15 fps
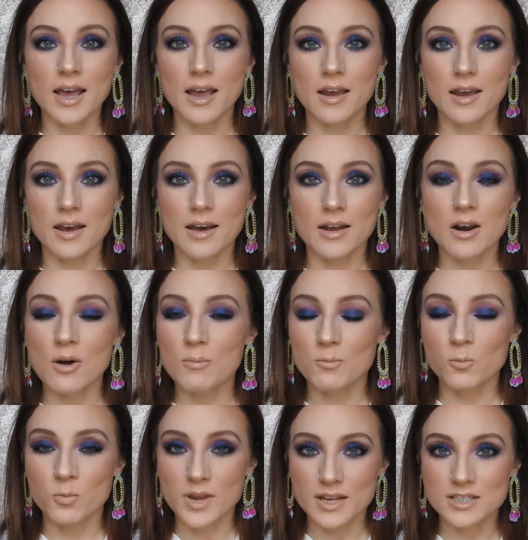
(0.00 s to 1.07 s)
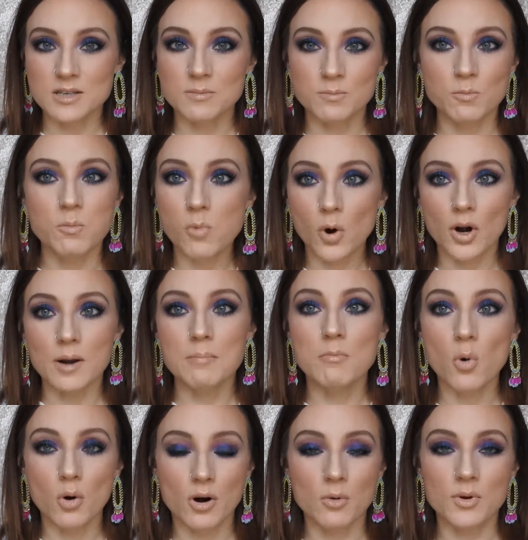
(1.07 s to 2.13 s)
and get to work
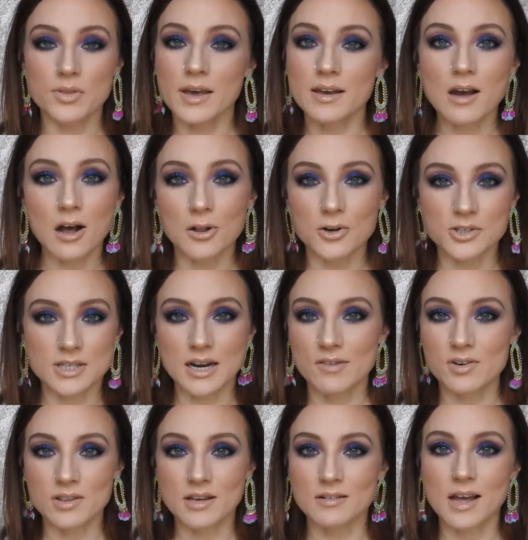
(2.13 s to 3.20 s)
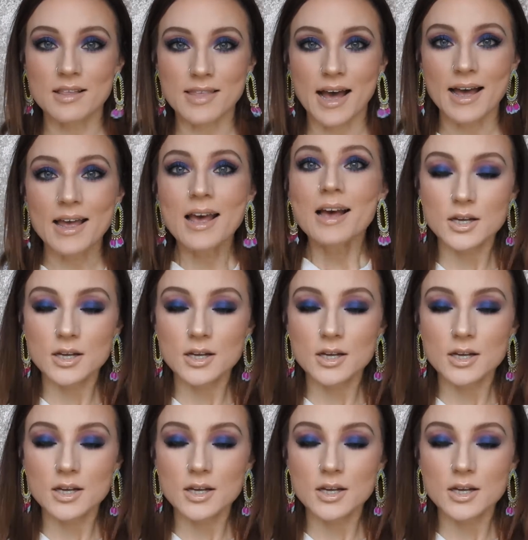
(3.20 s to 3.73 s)
more with like colors and everything like that.